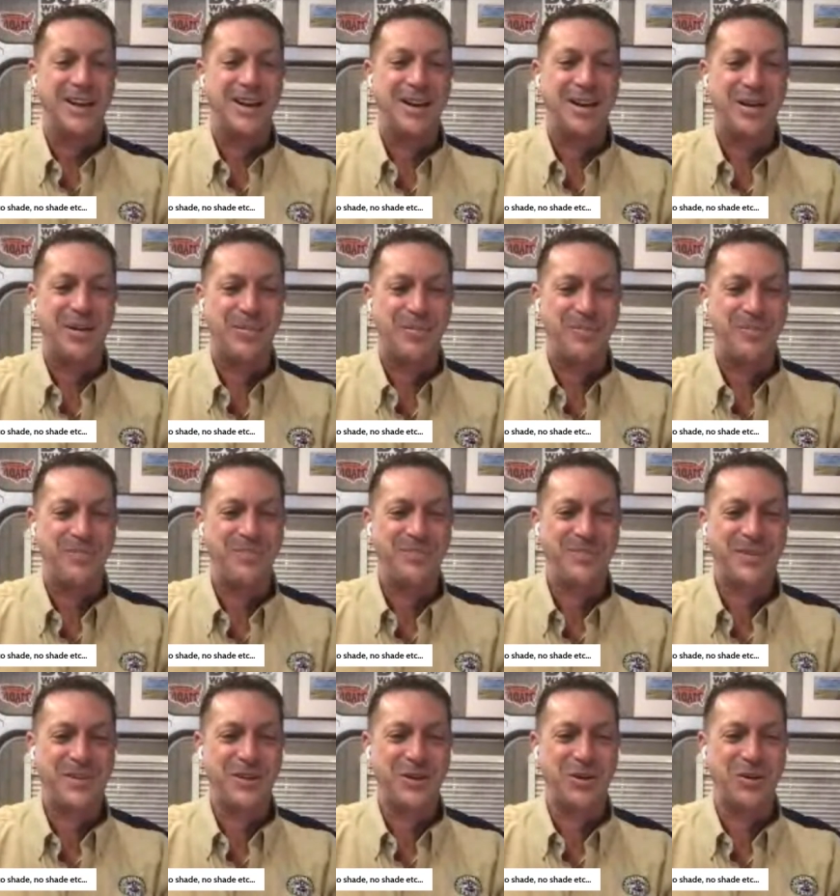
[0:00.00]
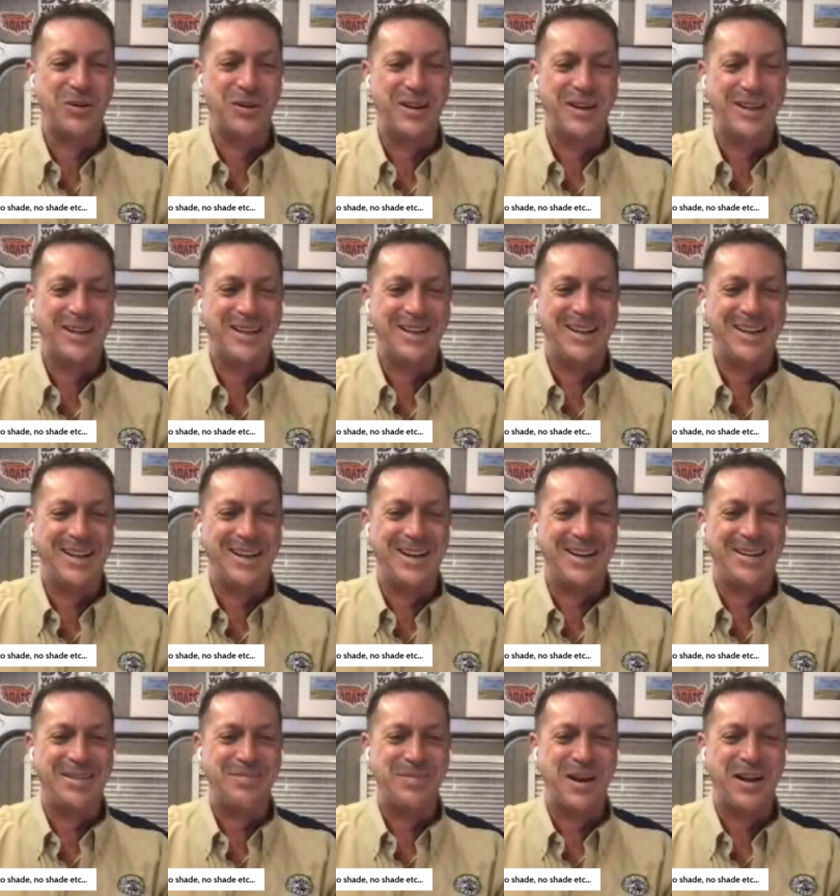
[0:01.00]
Um, so
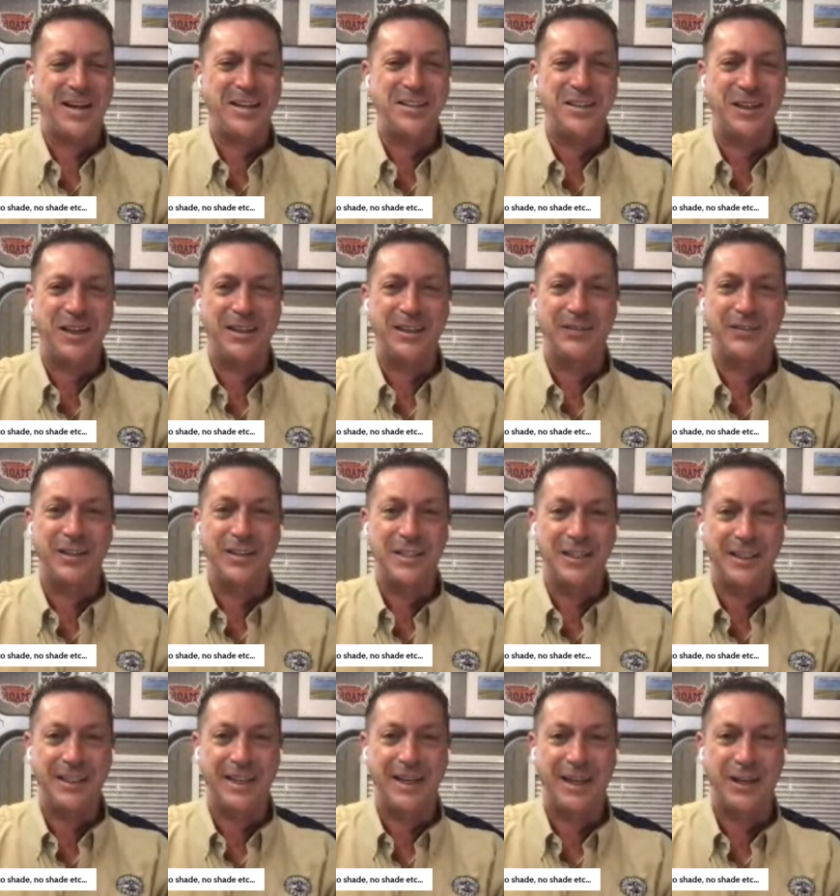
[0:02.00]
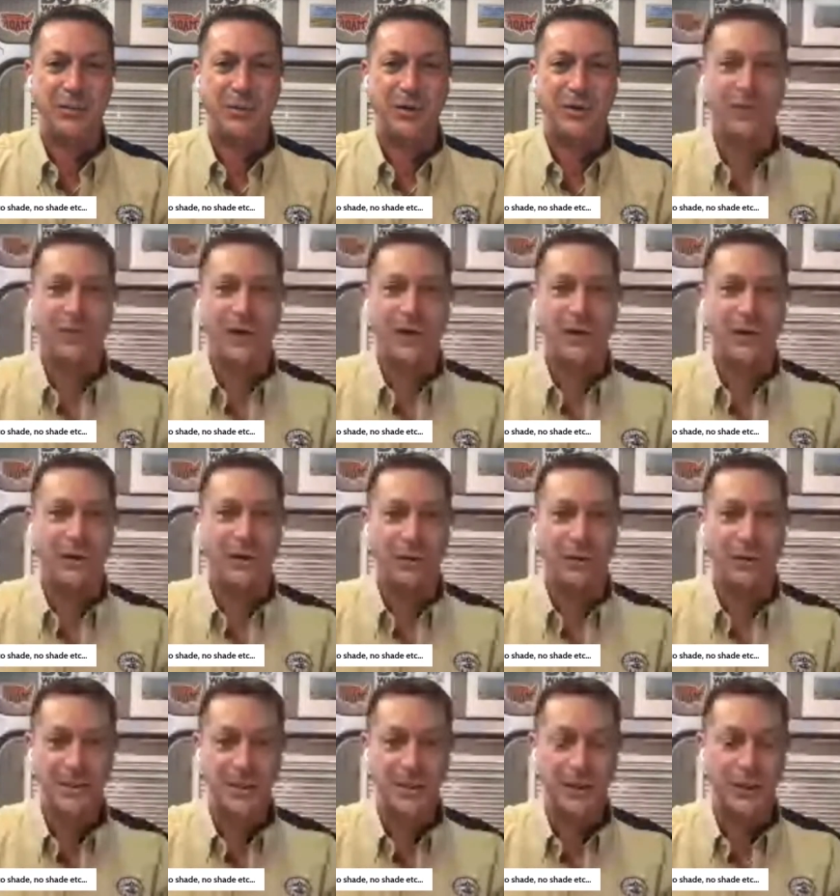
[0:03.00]
um, I can tell you, I live in a tin can with very
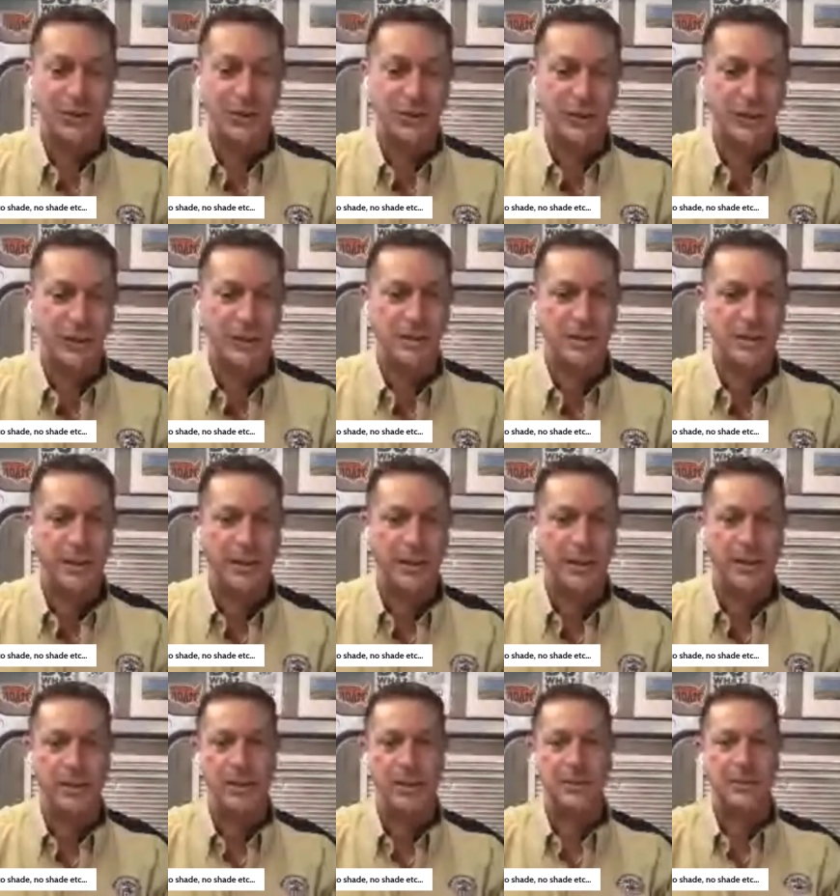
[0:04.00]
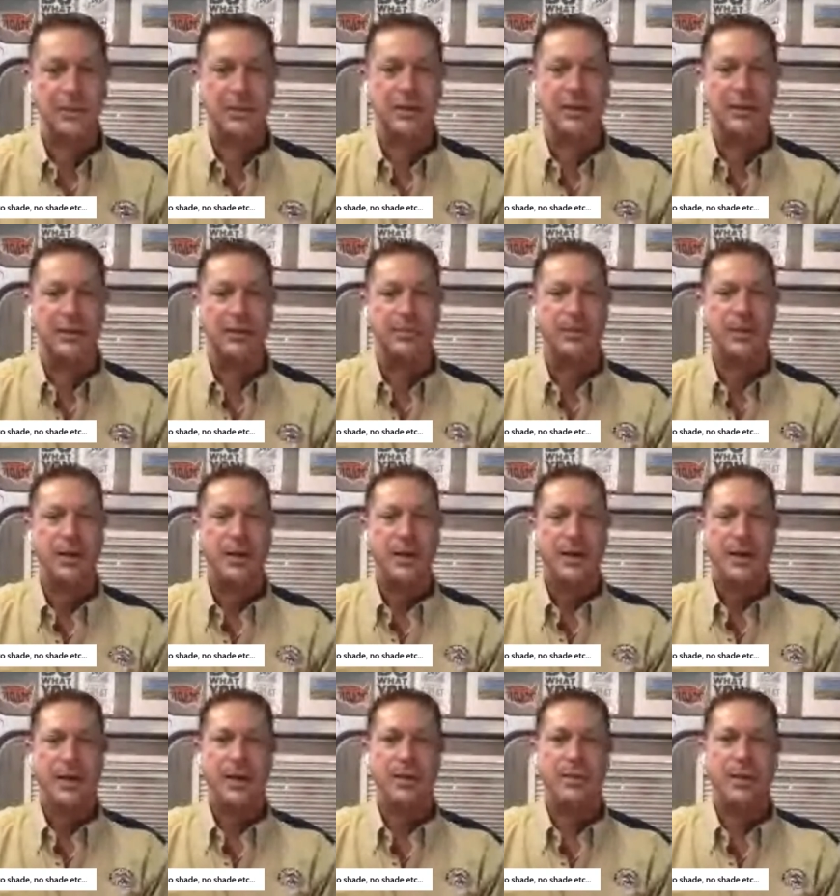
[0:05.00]
little insulation in it, and um,
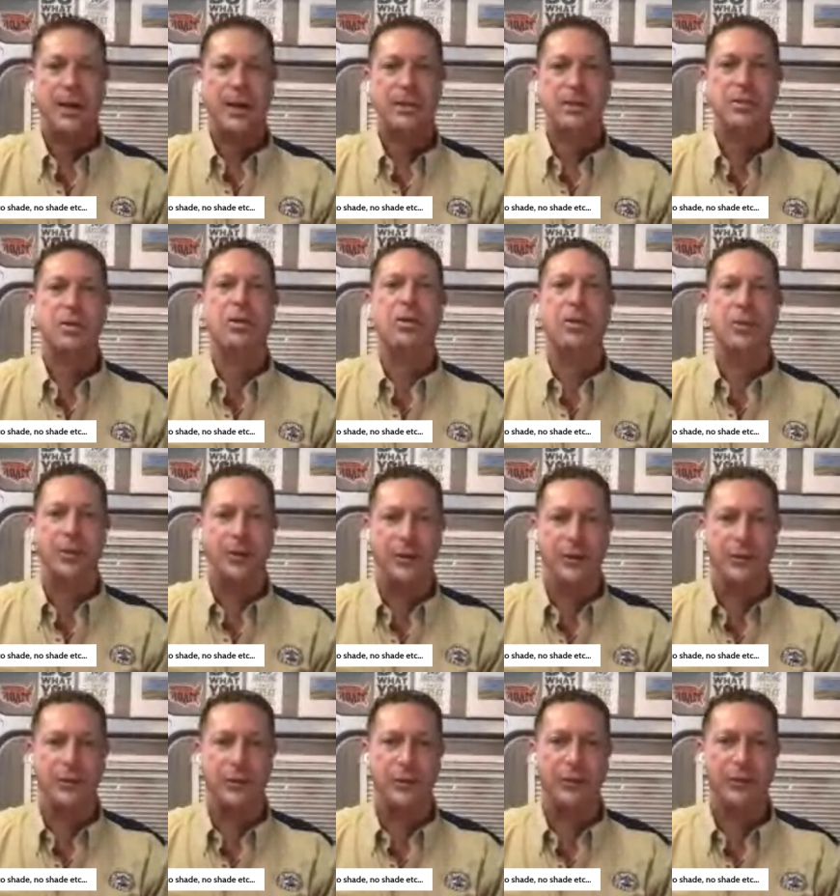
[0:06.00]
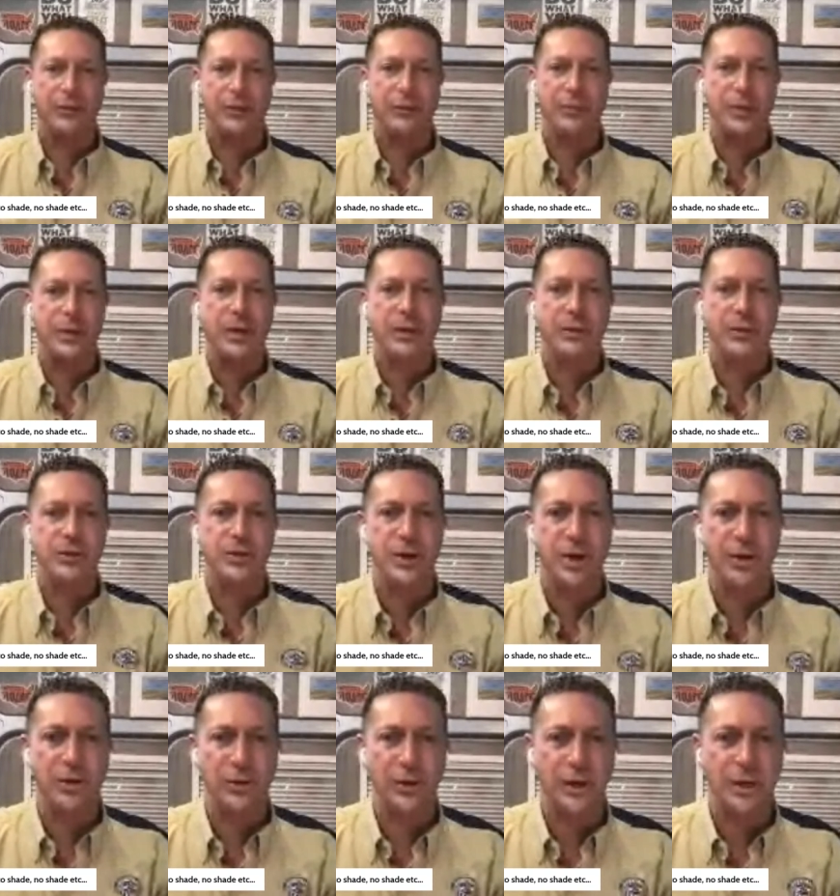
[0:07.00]
it makes all the difference of being in
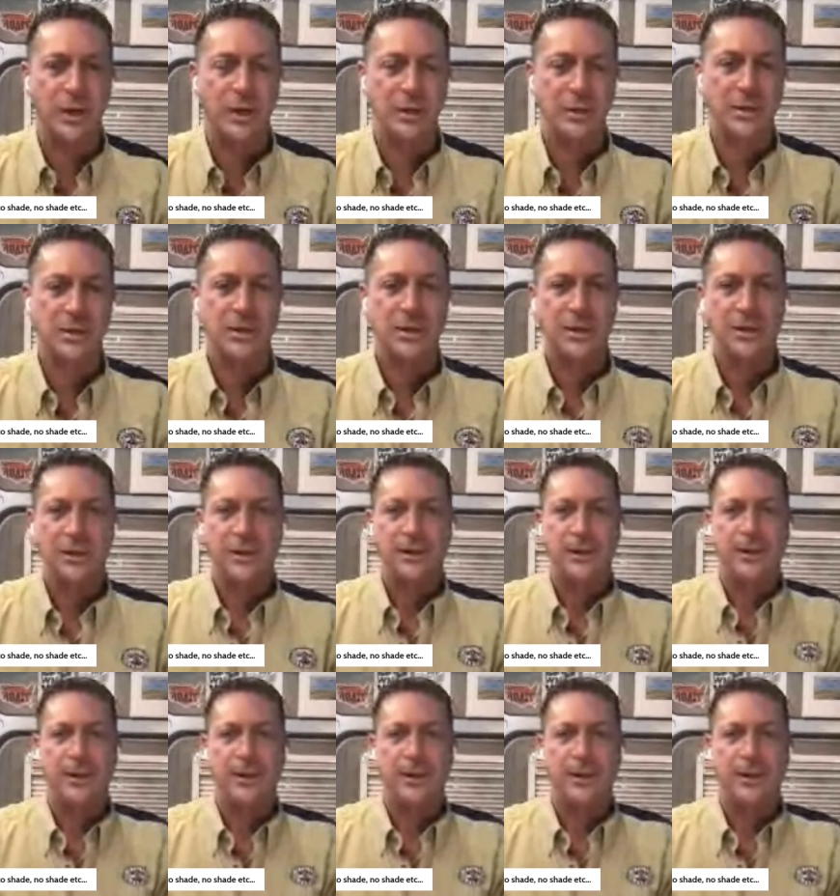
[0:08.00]
the shade or not.